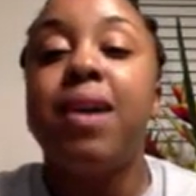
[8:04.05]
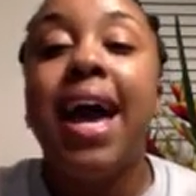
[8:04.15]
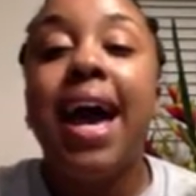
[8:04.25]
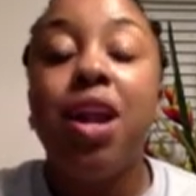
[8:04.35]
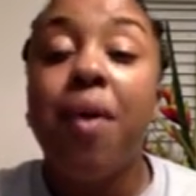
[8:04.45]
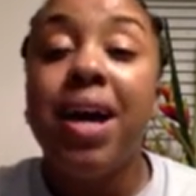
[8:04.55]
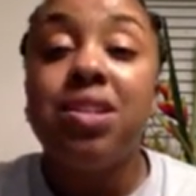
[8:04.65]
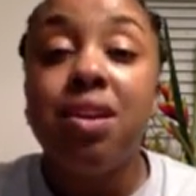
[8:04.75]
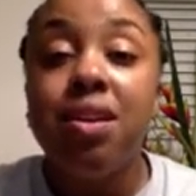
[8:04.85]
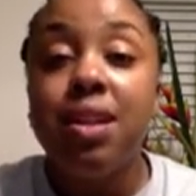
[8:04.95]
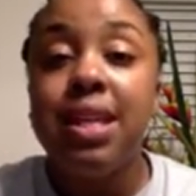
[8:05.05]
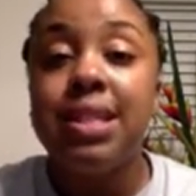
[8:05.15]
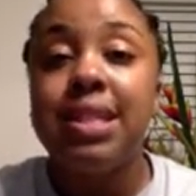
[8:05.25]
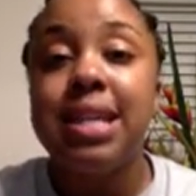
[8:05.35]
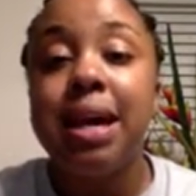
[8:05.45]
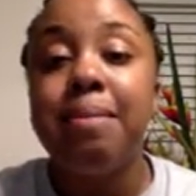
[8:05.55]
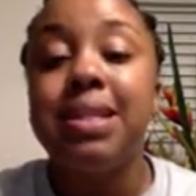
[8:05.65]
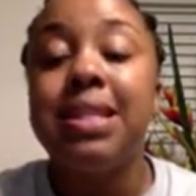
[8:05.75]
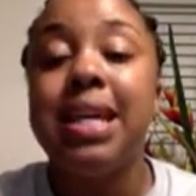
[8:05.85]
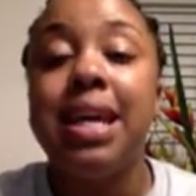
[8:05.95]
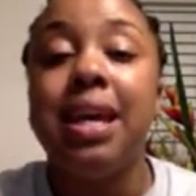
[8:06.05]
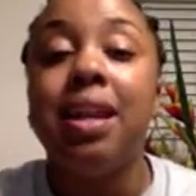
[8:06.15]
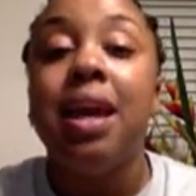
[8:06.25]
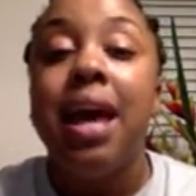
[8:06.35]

how do I turn these assignments in?